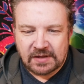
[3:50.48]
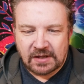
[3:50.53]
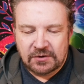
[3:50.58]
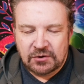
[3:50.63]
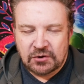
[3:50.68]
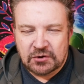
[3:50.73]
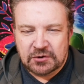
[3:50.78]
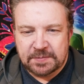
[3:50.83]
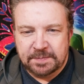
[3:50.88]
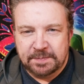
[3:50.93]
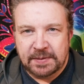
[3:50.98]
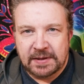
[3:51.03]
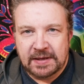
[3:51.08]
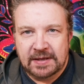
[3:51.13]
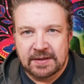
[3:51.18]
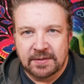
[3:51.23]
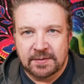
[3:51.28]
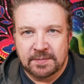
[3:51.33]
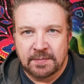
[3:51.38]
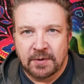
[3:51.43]
just be
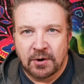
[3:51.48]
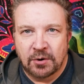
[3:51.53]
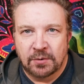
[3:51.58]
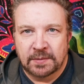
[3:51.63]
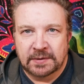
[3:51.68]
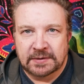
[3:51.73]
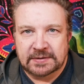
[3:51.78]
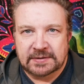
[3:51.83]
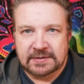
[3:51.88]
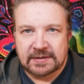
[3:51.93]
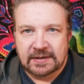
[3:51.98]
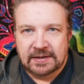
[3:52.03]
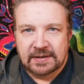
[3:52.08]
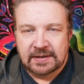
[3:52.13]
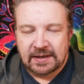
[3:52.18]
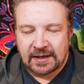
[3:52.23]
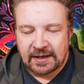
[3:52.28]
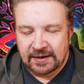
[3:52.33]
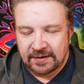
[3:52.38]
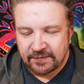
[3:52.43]
in the moment,
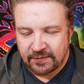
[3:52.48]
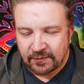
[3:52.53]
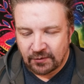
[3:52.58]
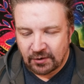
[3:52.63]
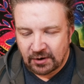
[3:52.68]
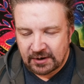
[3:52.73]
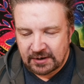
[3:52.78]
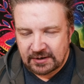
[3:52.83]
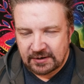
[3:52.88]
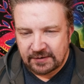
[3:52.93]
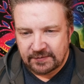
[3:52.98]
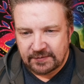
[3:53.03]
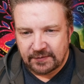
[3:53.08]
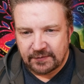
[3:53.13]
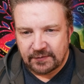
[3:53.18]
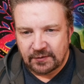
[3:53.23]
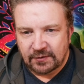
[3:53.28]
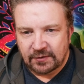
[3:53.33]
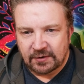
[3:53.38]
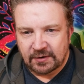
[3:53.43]
and a variety of
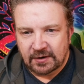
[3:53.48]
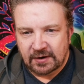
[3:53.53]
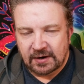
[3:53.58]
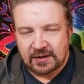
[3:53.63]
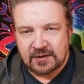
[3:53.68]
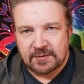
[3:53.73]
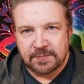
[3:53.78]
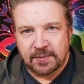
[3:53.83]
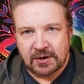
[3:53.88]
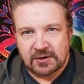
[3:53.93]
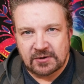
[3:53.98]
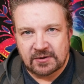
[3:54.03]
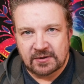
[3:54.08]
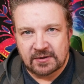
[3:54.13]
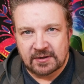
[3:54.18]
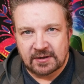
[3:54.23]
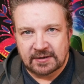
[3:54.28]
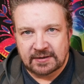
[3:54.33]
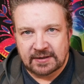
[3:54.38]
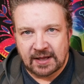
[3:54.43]
different other expressions
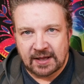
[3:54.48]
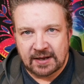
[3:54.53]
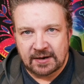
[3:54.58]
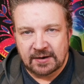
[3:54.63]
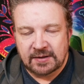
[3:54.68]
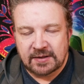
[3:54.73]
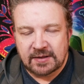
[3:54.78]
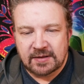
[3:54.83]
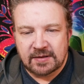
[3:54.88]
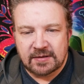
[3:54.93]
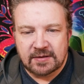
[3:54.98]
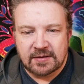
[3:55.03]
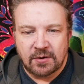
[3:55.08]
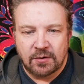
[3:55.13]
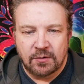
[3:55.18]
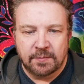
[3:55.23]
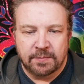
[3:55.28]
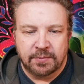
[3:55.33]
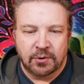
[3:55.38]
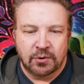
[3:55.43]
like that. This is
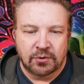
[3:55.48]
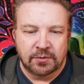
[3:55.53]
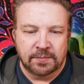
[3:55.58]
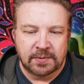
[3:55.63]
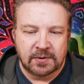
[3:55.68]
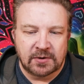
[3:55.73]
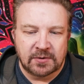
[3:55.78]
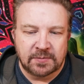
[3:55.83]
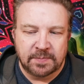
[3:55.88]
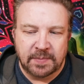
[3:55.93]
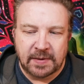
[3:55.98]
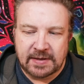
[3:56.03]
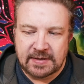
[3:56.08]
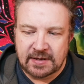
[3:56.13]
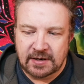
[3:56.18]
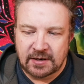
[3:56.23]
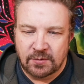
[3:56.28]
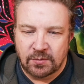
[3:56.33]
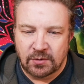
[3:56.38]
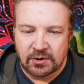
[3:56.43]
so important because
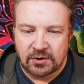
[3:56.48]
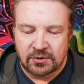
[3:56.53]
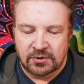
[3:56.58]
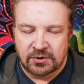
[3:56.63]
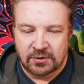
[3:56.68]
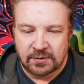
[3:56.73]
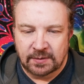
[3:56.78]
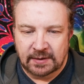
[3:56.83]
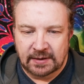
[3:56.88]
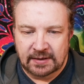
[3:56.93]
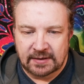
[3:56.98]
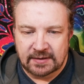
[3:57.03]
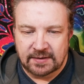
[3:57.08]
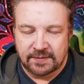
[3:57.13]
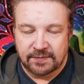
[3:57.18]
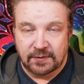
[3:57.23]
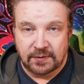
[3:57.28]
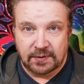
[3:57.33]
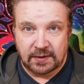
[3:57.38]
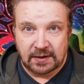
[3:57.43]
basically what you're doing is,
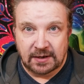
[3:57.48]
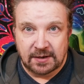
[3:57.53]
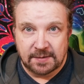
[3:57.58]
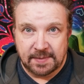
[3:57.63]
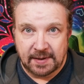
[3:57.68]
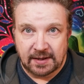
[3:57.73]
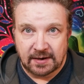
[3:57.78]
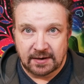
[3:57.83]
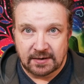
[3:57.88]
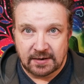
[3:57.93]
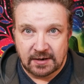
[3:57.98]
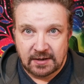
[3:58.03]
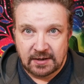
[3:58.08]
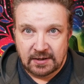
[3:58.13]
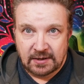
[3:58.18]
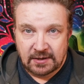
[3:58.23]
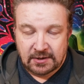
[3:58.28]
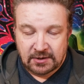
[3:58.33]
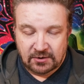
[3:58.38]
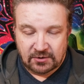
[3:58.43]
if you think about it,
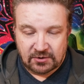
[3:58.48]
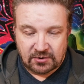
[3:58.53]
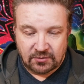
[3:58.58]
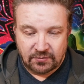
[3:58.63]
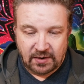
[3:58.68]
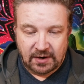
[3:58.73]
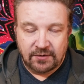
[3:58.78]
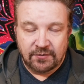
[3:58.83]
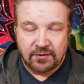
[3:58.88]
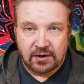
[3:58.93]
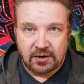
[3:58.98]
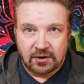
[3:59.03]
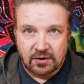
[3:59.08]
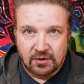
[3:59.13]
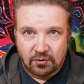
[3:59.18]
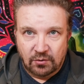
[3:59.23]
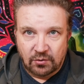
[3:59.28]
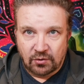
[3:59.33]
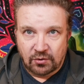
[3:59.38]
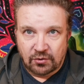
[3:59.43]
you're surrendering
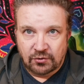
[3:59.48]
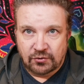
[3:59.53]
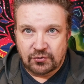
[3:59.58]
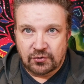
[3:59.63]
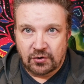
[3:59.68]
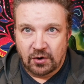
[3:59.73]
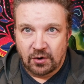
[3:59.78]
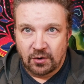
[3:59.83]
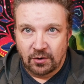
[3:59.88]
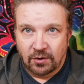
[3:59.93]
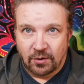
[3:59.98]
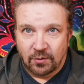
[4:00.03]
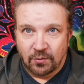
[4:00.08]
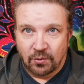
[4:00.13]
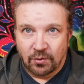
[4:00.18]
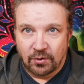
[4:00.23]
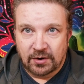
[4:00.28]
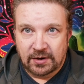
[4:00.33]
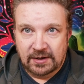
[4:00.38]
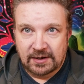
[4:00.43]
control or
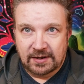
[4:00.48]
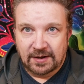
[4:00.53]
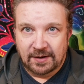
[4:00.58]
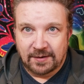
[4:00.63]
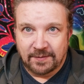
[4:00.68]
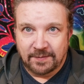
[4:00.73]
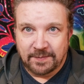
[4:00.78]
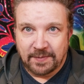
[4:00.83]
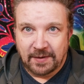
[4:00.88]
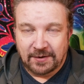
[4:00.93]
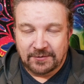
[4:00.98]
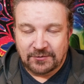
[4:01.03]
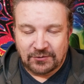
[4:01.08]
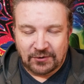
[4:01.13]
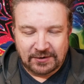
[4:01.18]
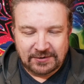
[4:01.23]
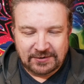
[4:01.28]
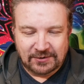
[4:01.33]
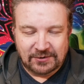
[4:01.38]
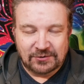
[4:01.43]
worry,
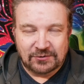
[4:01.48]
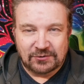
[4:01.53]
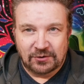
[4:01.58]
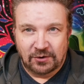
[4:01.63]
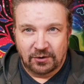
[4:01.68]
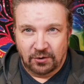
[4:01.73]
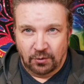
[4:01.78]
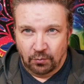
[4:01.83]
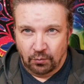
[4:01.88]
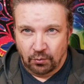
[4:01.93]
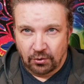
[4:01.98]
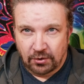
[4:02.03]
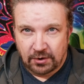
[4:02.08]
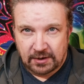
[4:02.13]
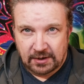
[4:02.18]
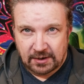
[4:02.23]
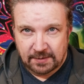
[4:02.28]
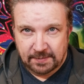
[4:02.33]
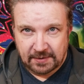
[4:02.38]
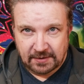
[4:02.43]
trying to control or
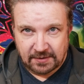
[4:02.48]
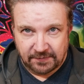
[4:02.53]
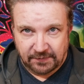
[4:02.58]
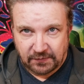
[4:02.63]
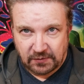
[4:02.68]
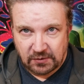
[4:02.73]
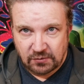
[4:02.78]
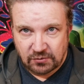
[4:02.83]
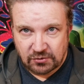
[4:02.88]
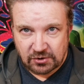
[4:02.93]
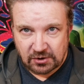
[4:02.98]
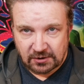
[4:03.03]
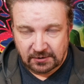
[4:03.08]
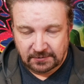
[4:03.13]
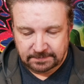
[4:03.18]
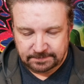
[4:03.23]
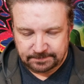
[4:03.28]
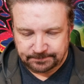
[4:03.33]
worrying about the future.